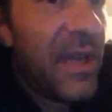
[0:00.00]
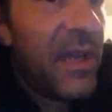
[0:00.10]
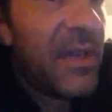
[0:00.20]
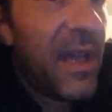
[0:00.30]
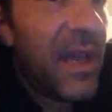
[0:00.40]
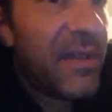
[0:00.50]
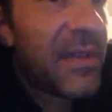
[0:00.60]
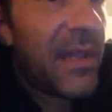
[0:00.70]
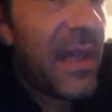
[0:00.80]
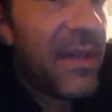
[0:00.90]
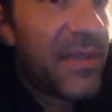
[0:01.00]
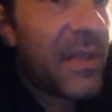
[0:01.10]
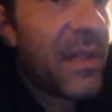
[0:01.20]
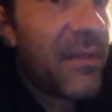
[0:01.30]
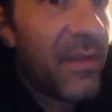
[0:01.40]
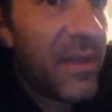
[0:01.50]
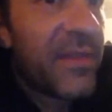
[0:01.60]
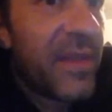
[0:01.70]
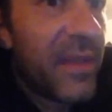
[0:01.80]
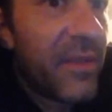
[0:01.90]
it and it's less deliverance
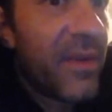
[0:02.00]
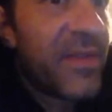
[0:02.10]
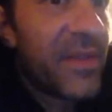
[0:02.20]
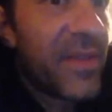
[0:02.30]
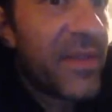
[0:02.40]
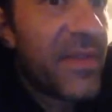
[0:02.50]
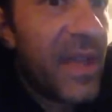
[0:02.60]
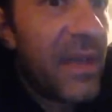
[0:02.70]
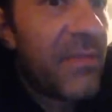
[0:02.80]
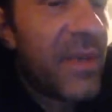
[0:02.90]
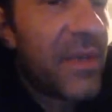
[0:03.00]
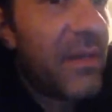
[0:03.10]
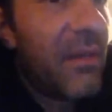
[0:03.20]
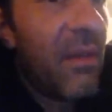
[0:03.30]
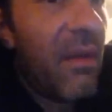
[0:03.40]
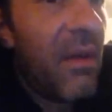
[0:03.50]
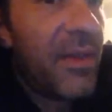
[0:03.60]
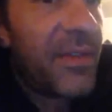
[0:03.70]
than the rest of the state. But God,